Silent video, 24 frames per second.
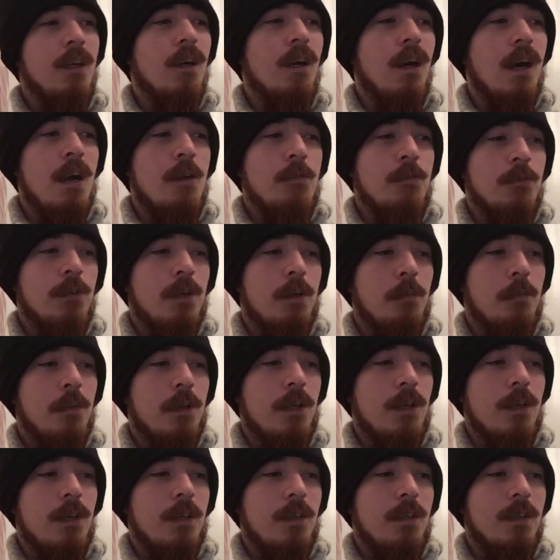Either it
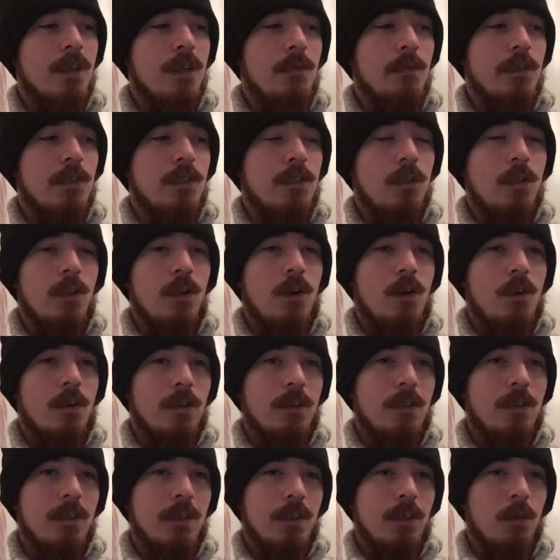be if it's long
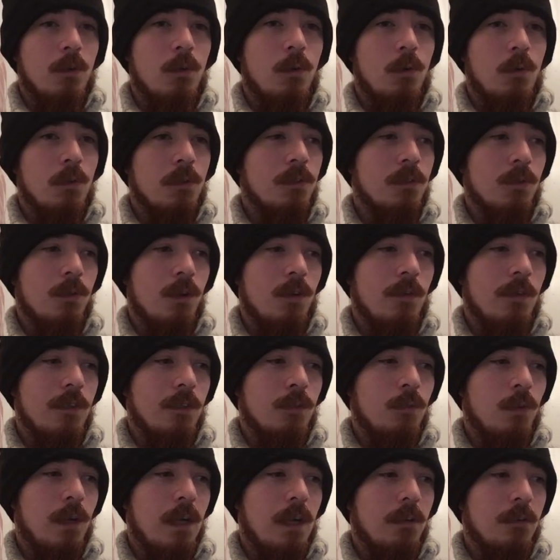like a horse, or if it's
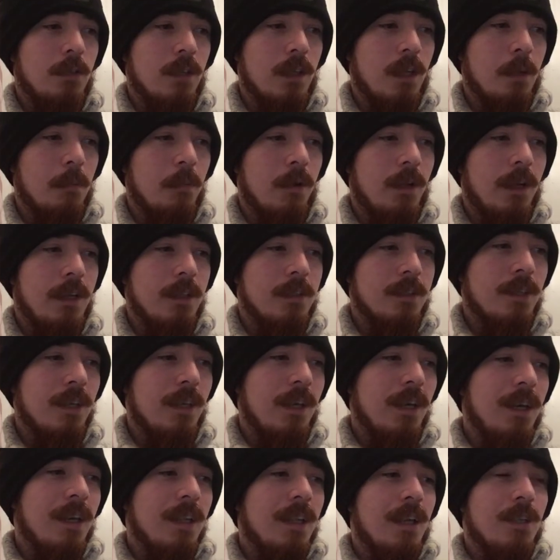round like a plate.
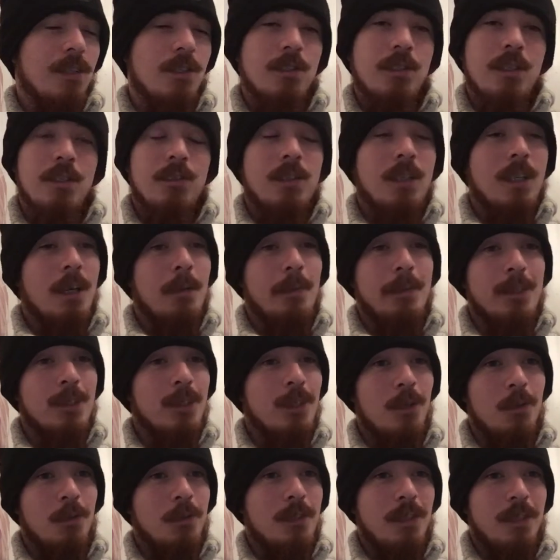That just sounds like I'm
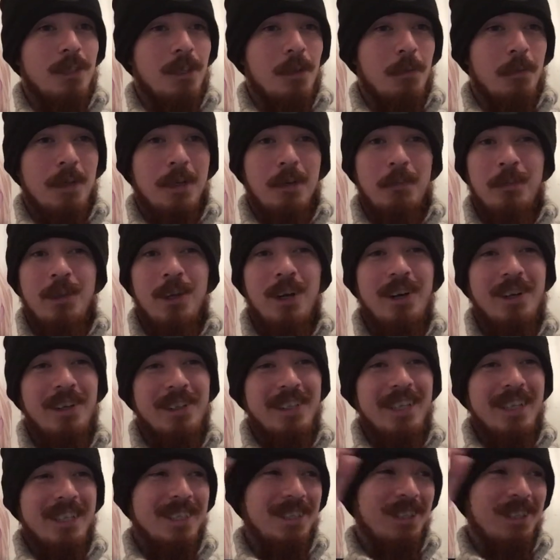insulting you, but I'm not. That's